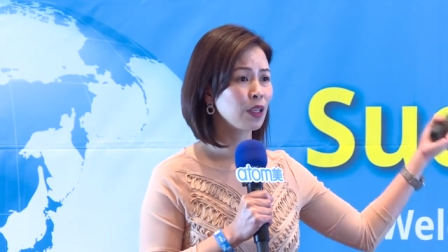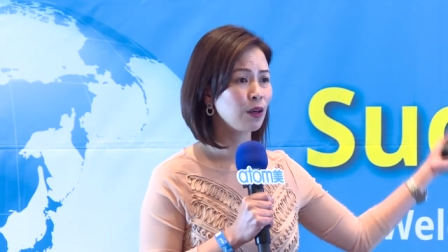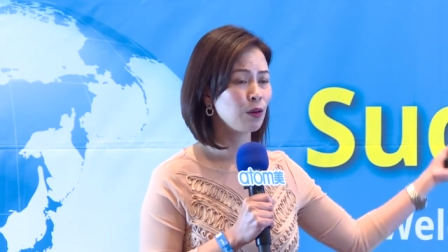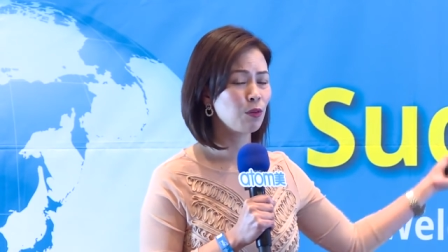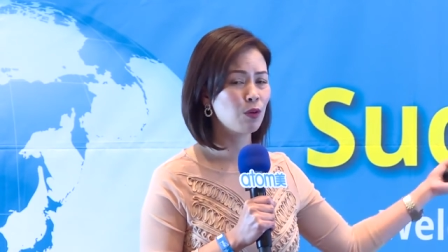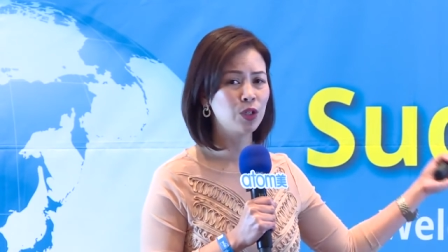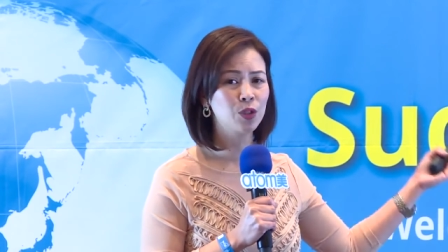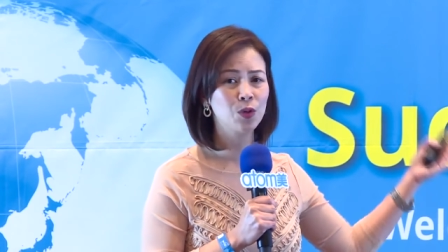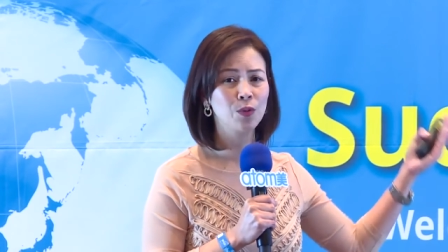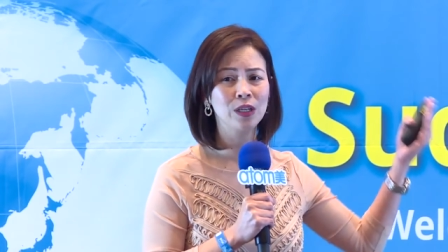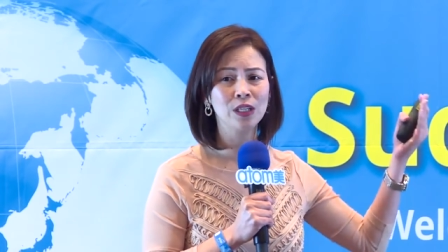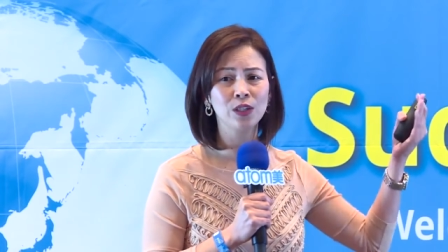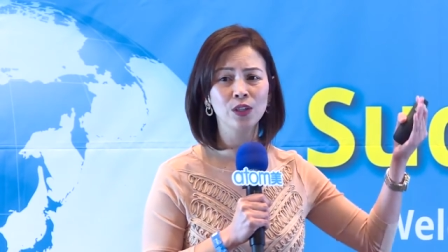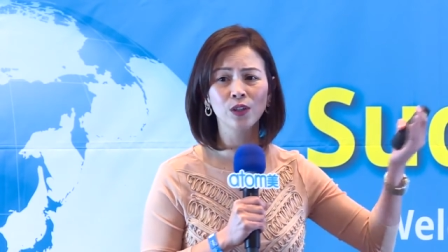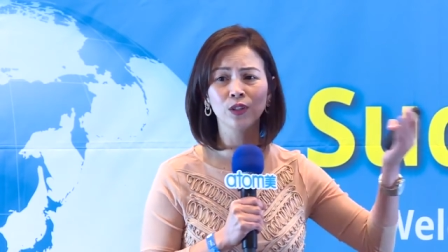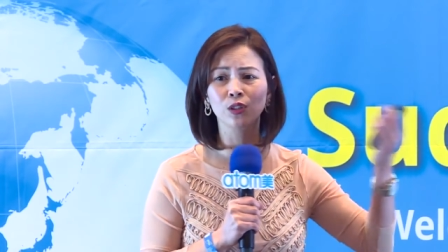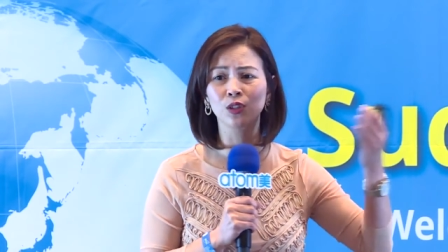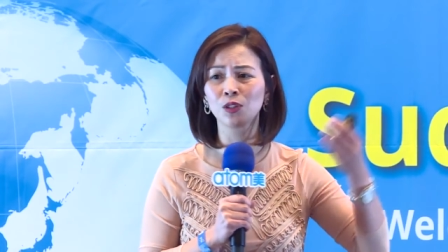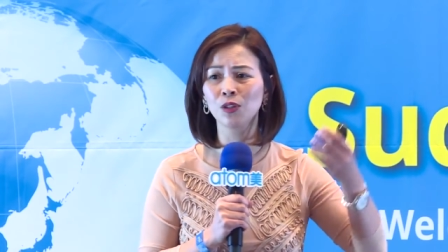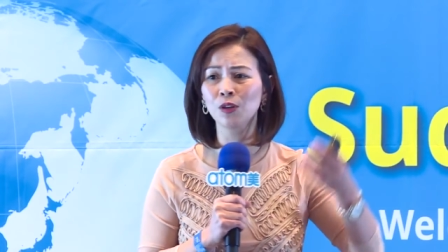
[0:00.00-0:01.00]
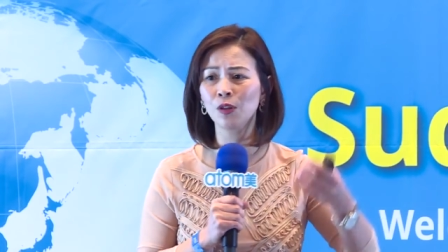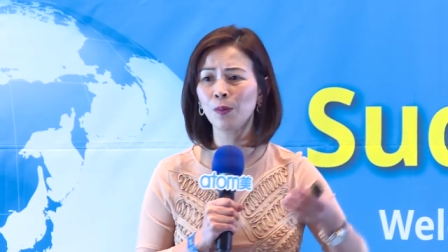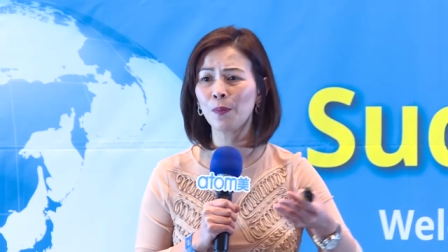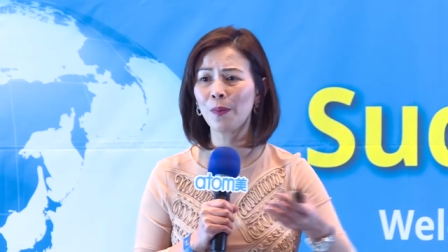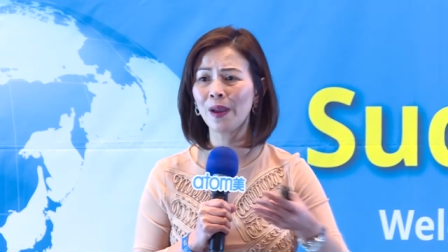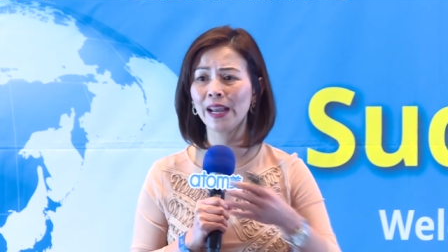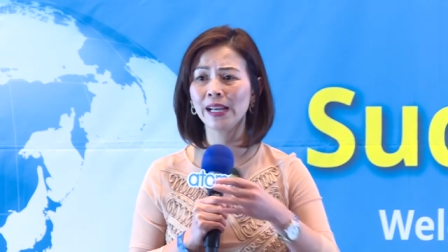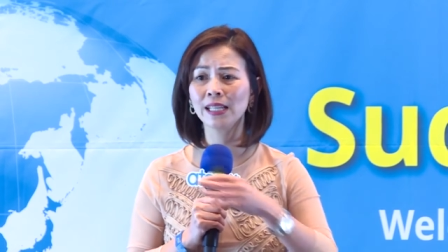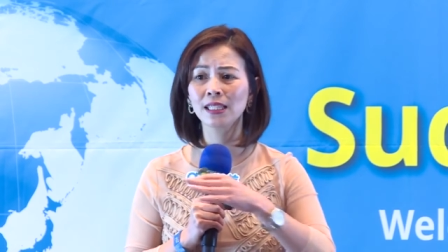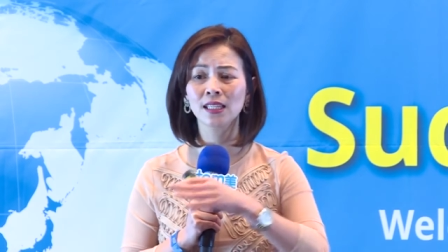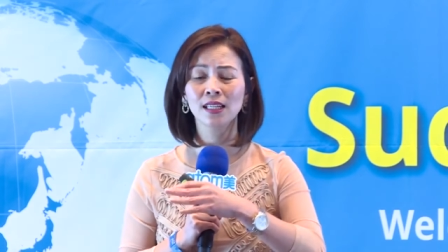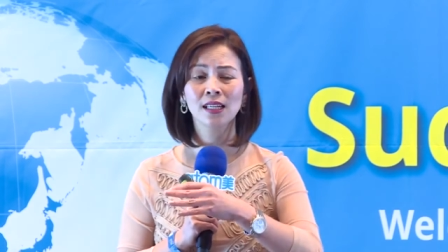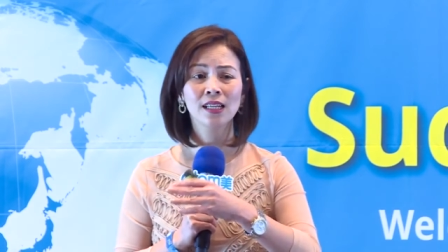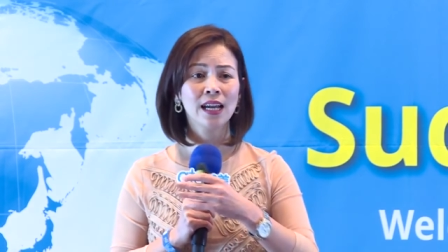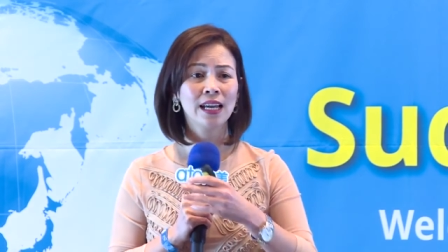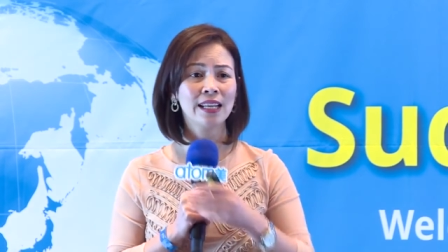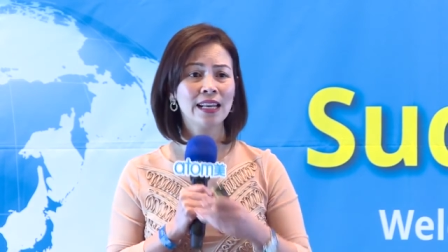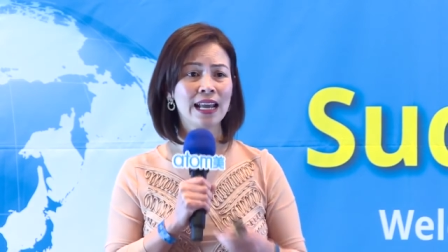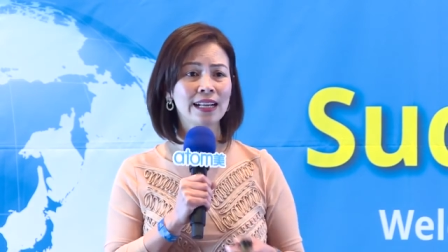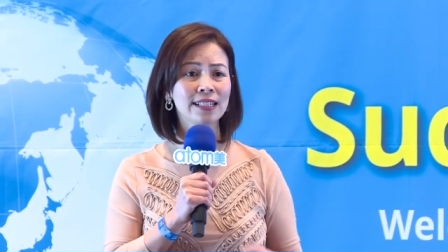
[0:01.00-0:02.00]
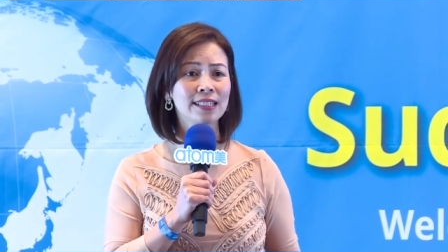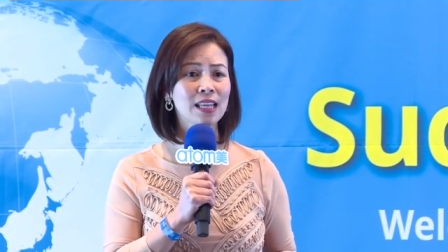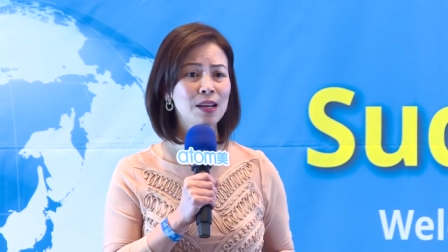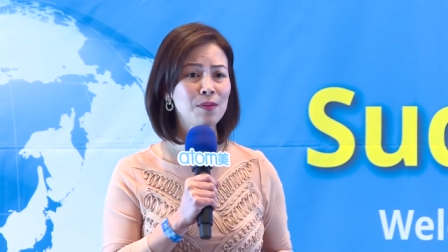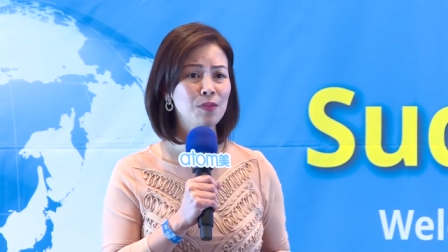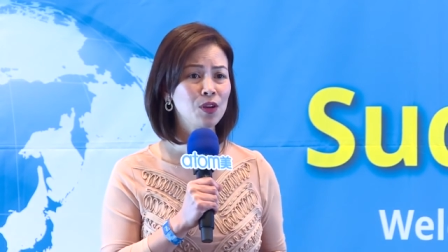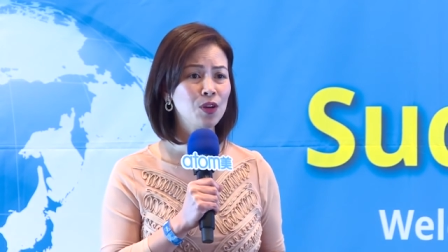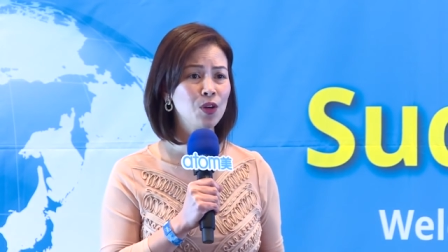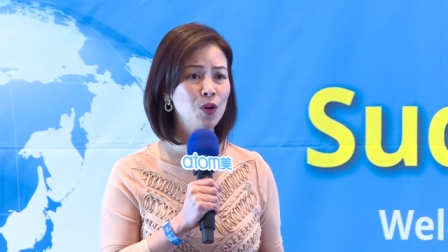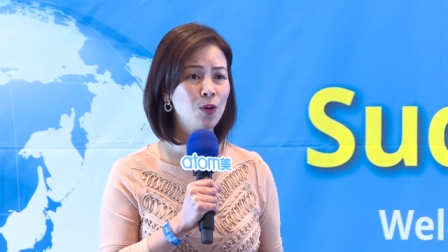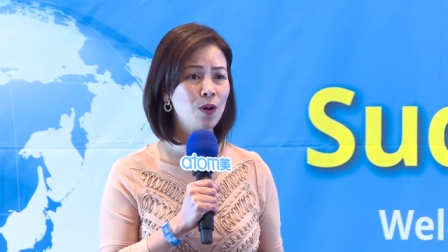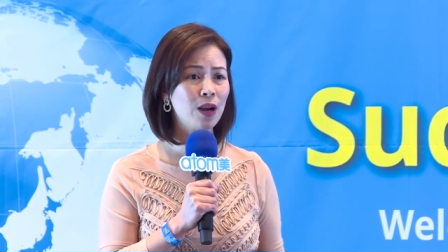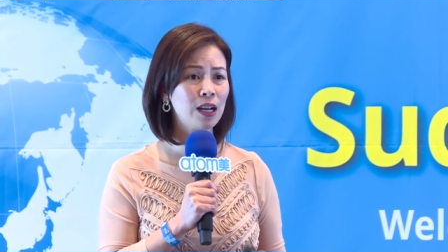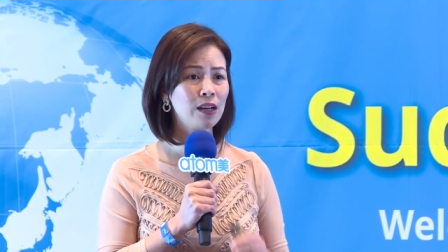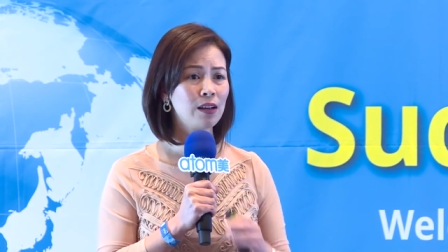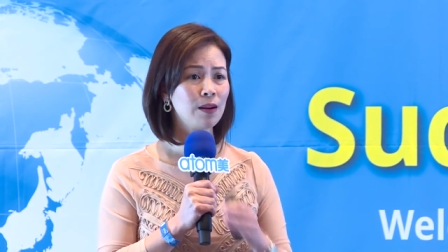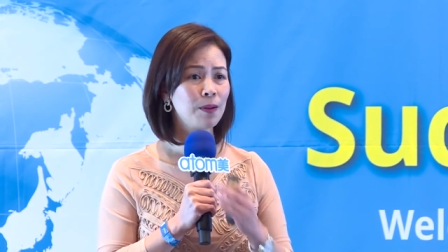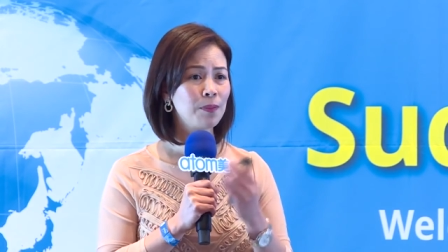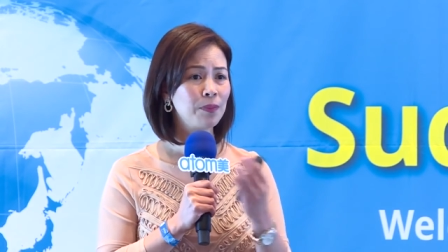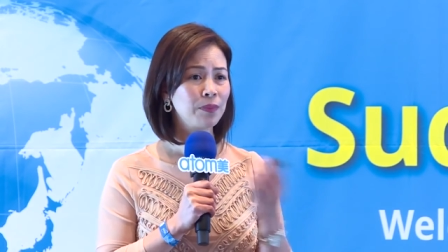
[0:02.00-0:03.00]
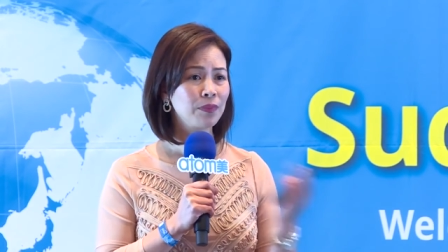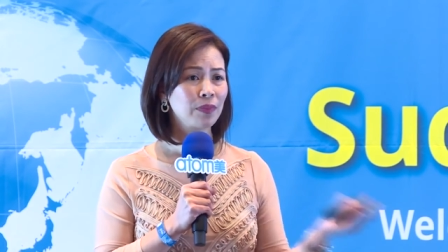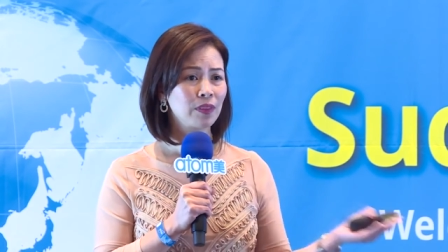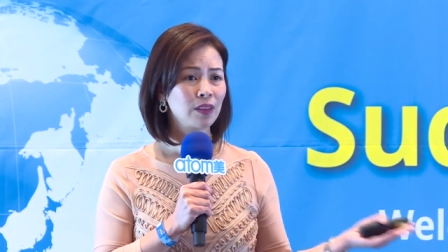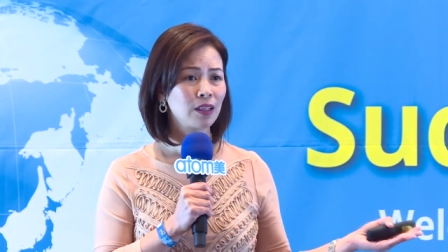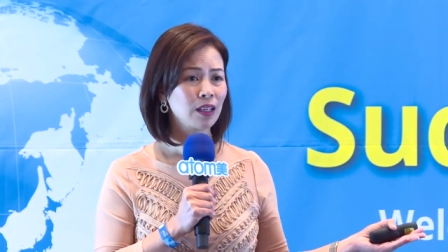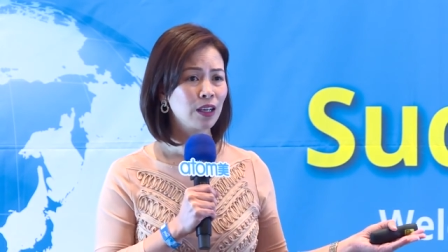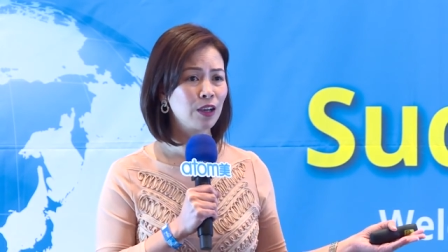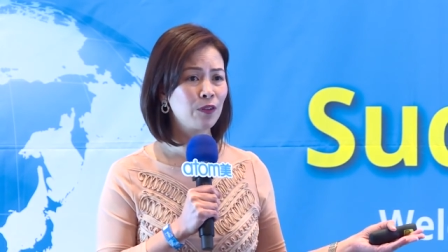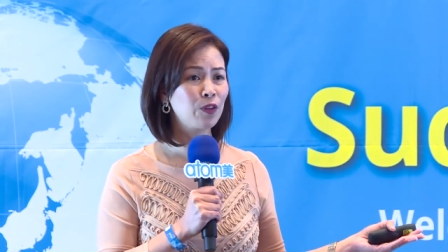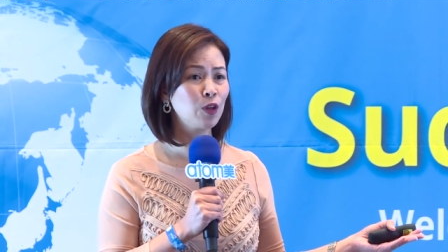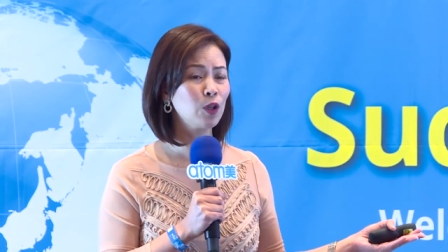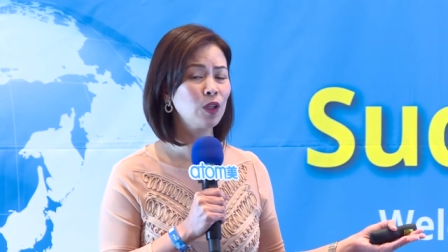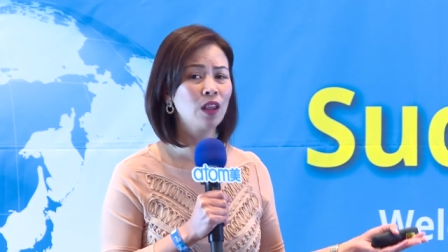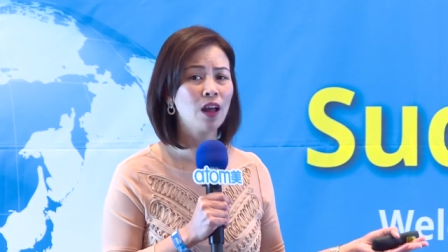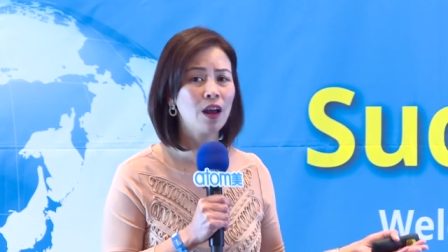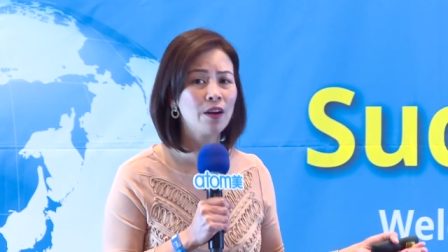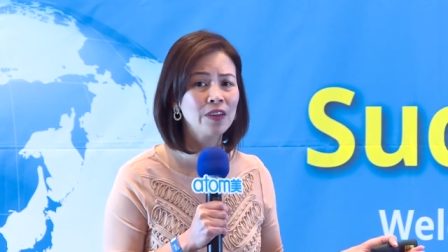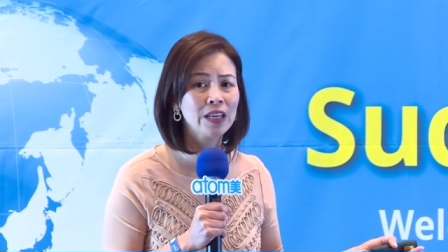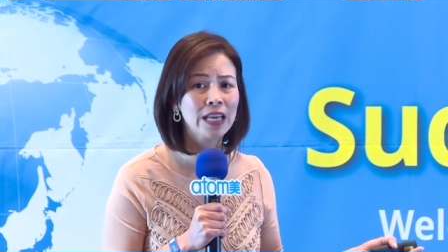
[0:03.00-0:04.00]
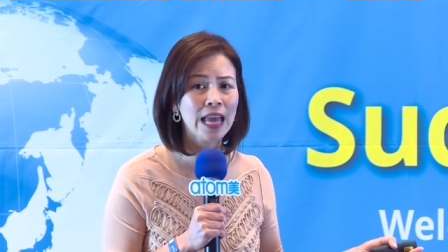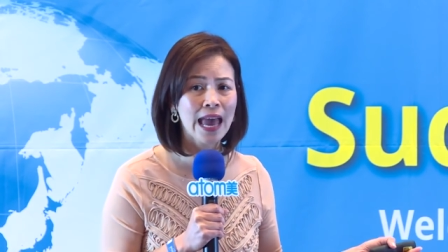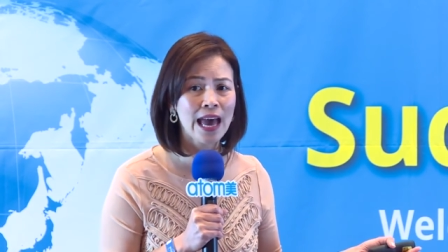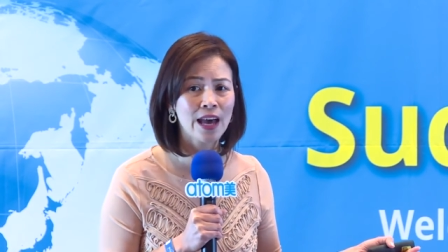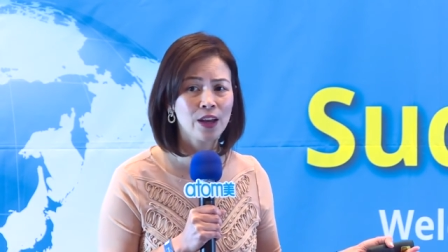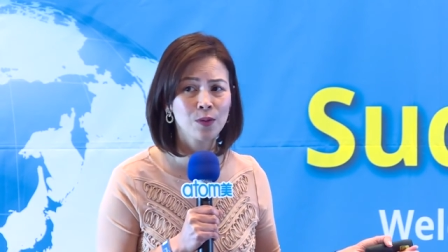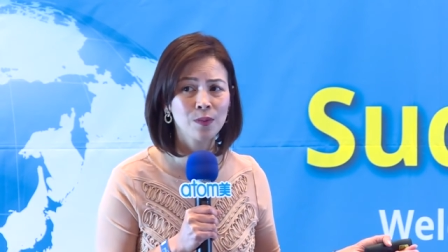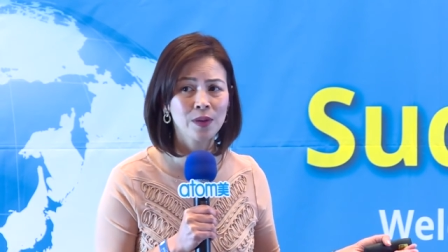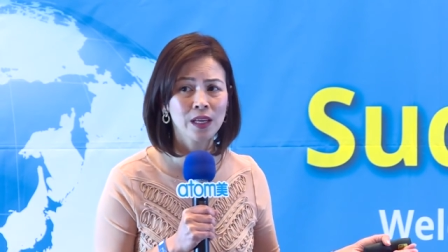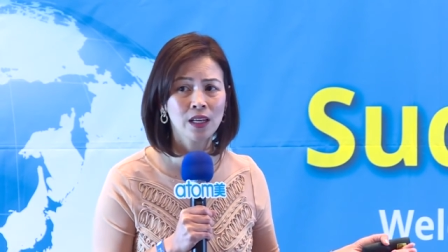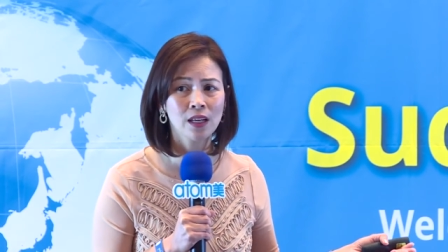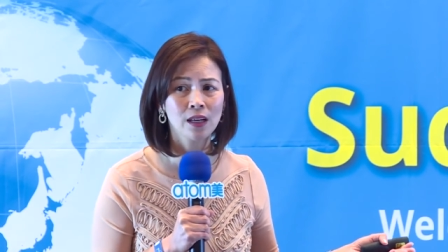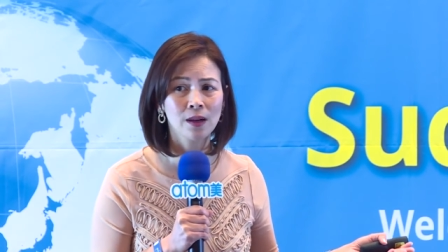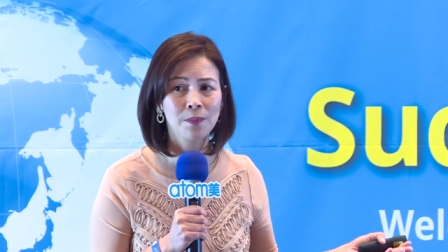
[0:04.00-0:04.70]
What do we do? Toothpaste. And next time you knew it, if you're loving Atomy,